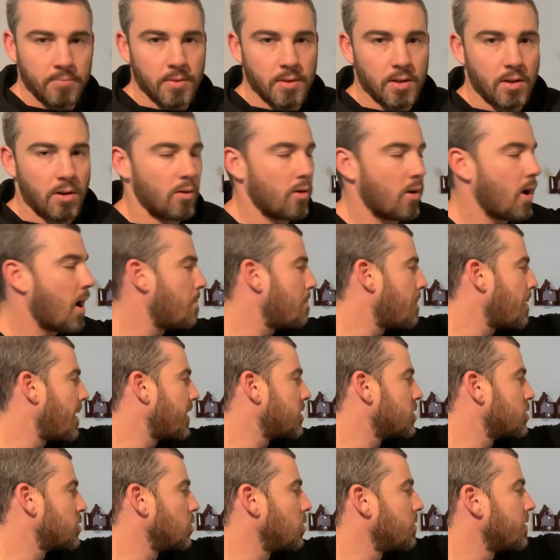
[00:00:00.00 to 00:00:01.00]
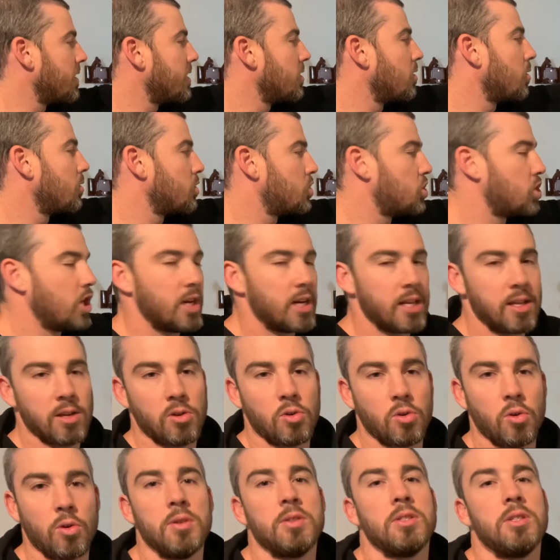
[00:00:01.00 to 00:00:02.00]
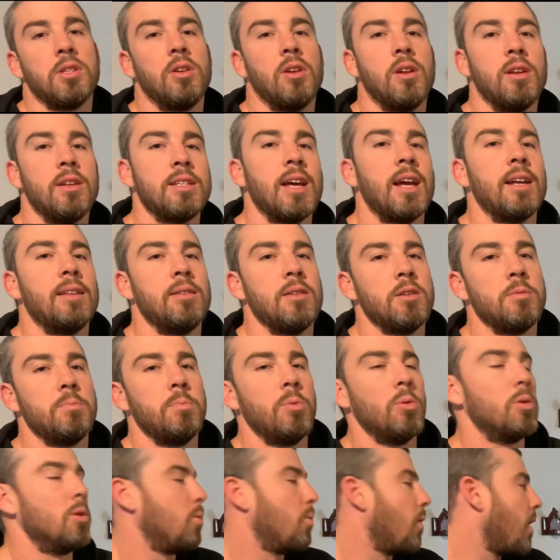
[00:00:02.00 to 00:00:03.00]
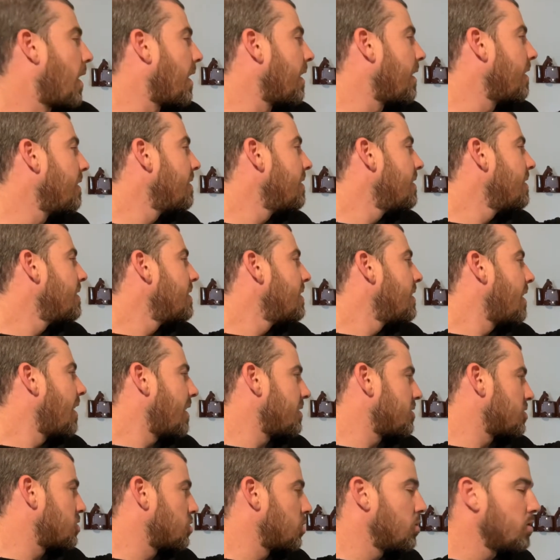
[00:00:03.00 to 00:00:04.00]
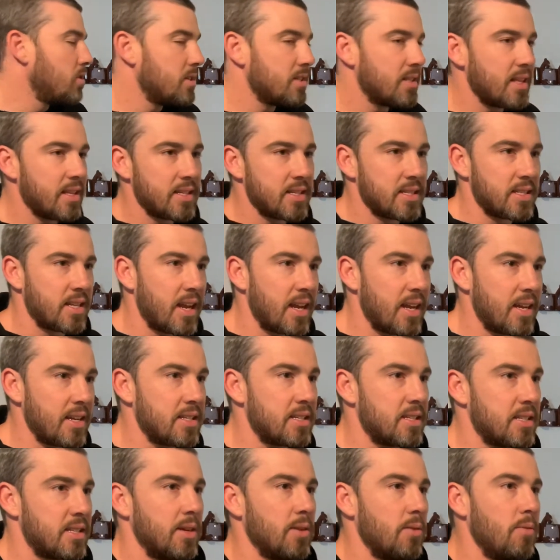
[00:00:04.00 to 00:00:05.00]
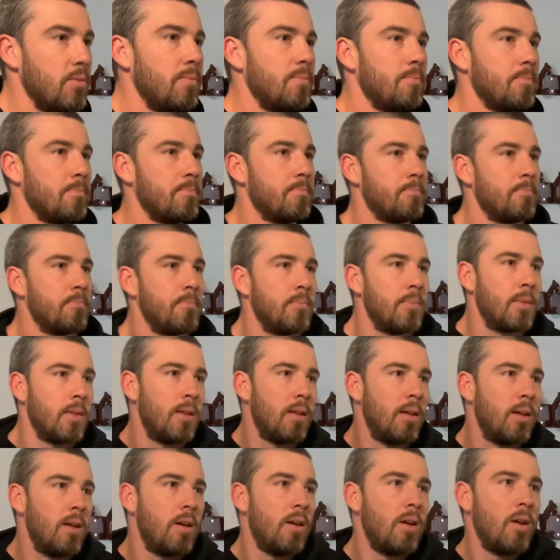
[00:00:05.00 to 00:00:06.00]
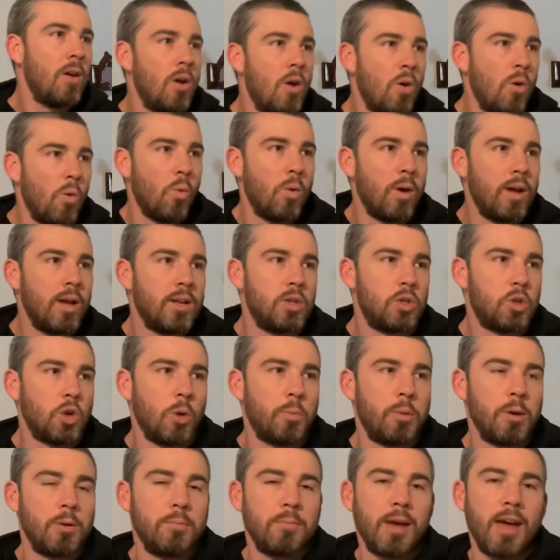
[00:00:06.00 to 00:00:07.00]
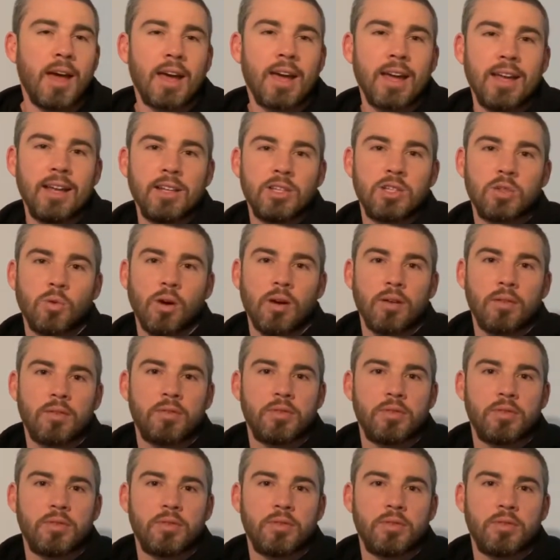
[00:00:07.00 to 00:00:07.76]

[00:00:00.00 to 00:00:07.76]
all right? Make sure they're not cheating across and going to take this ball away. As soon as they're staying still, we're dropping back into our